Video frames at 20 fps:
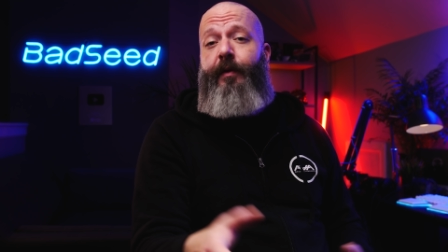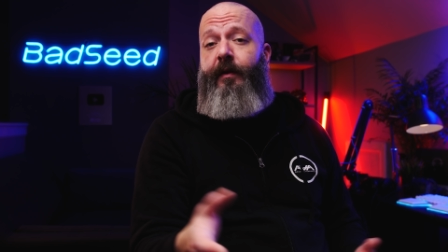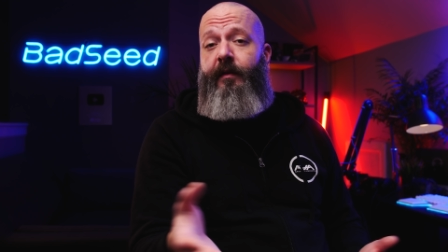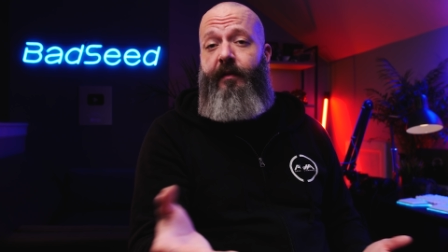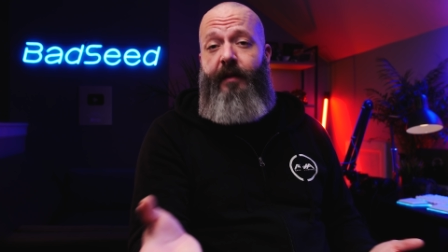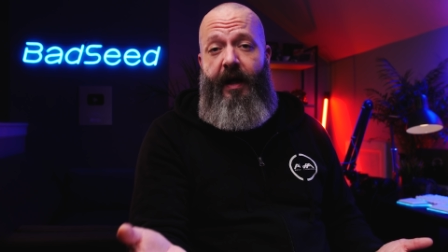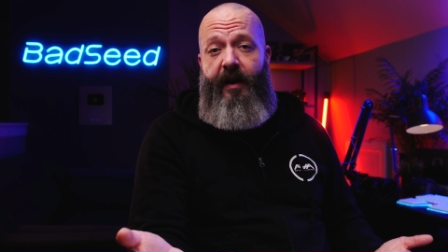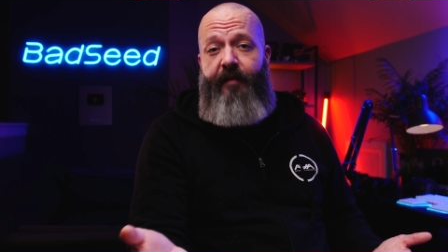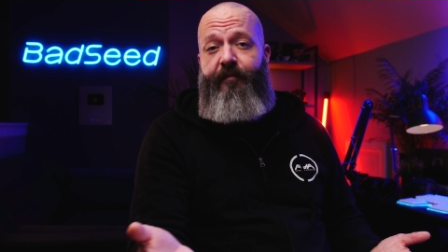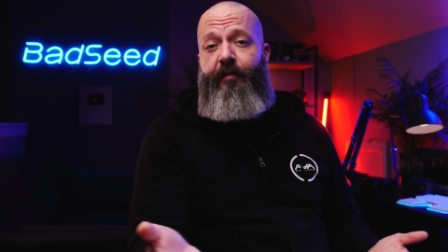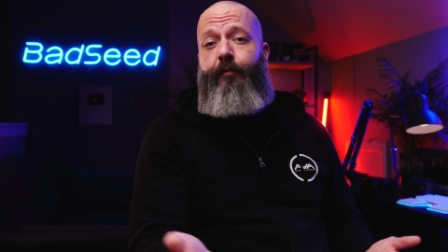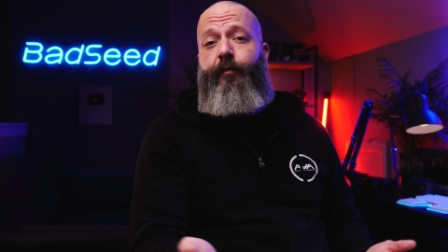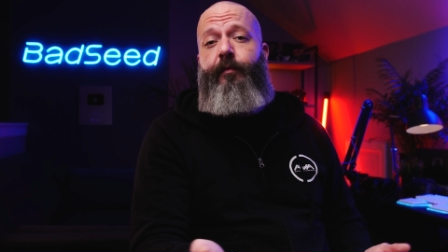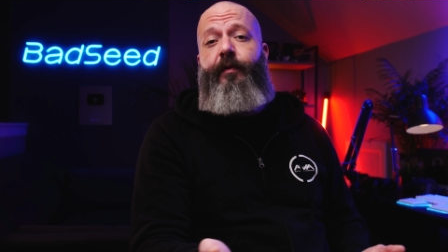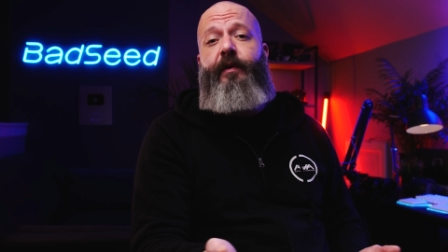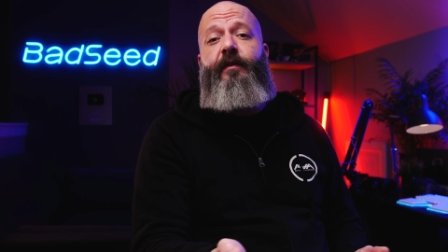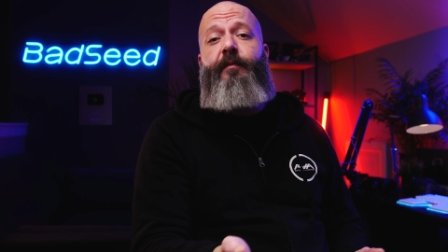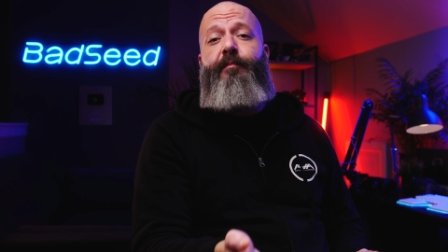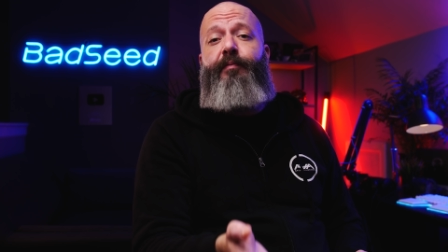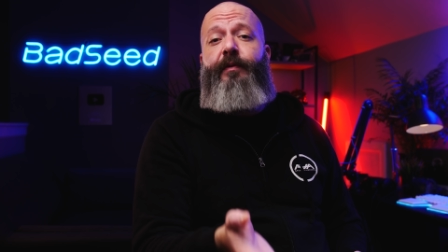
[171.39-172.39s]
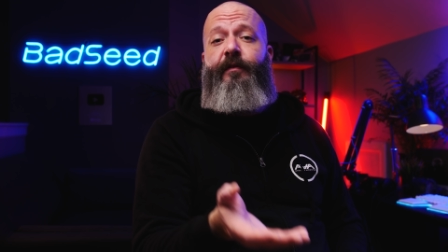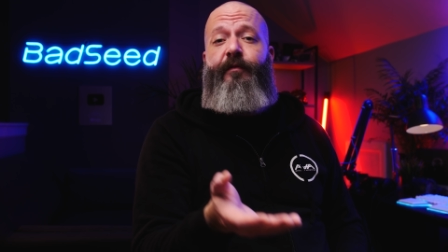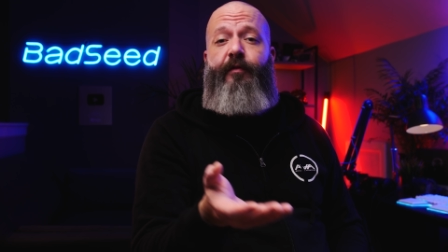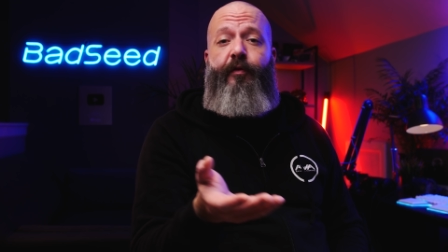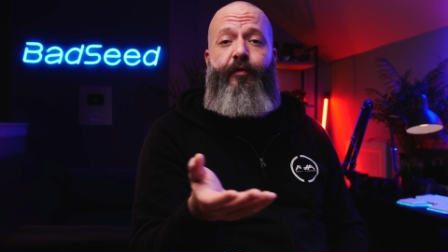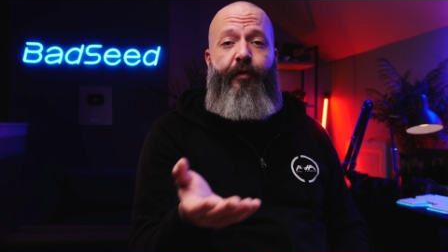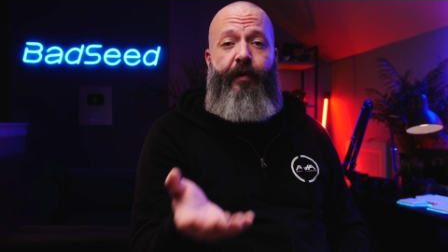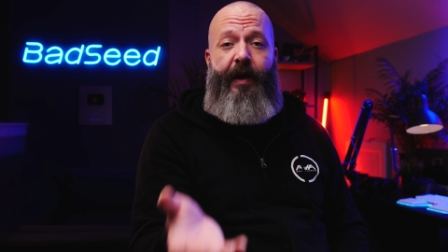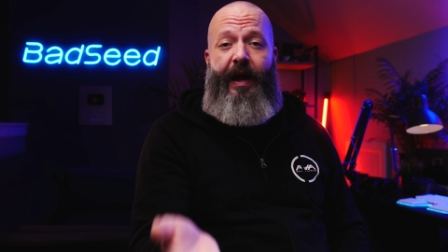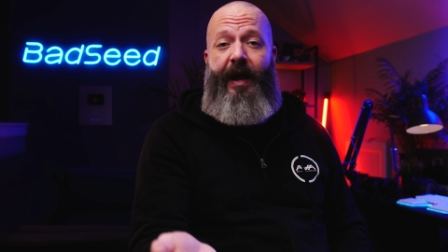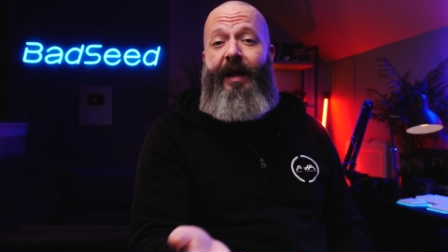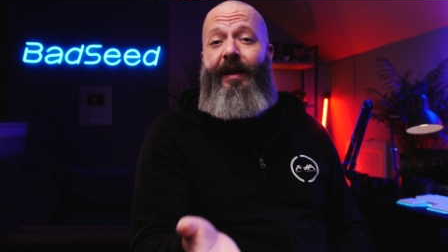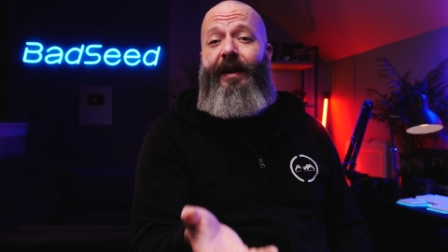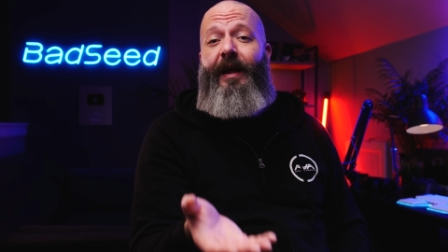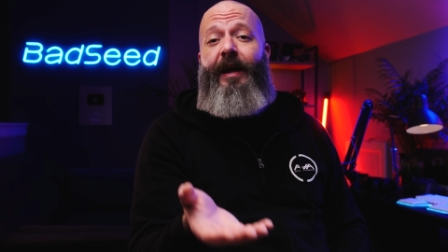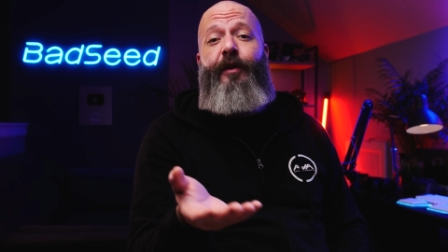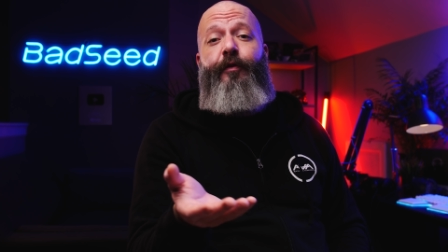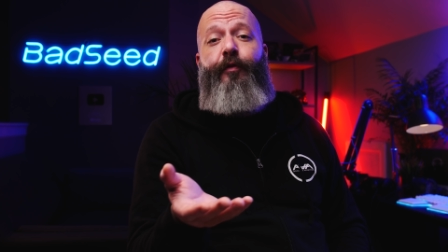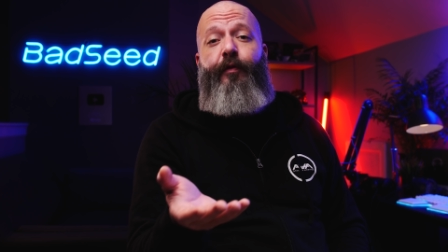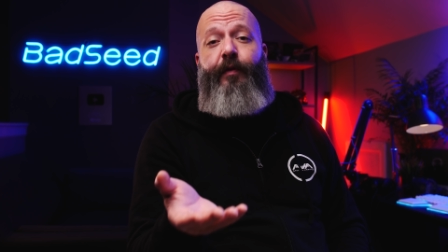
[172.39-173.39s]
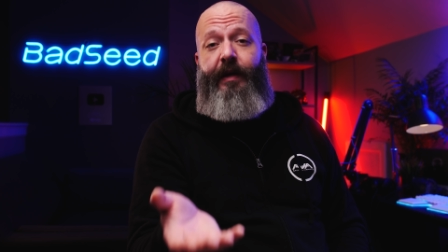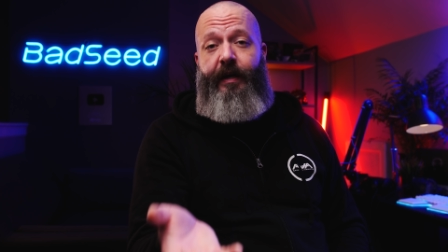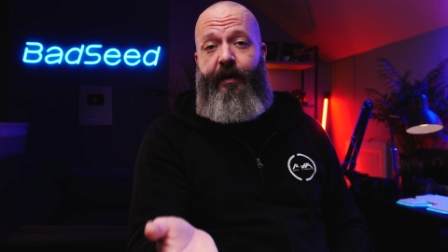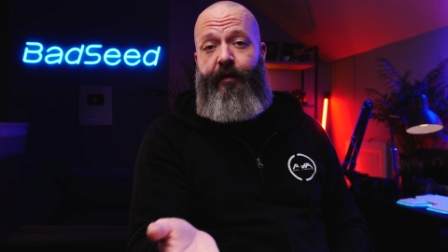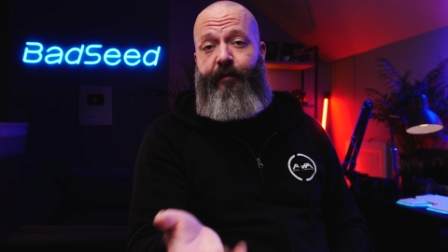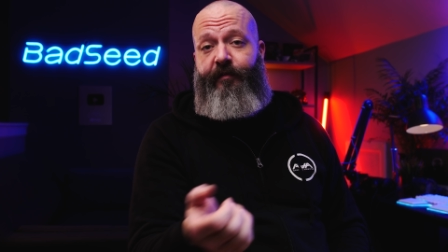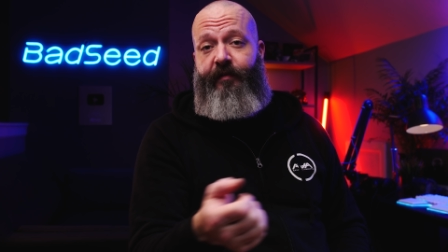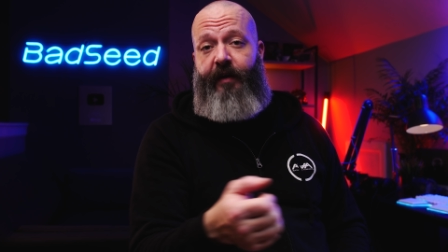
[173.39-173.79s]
but a lot of it really depends on your head and your ear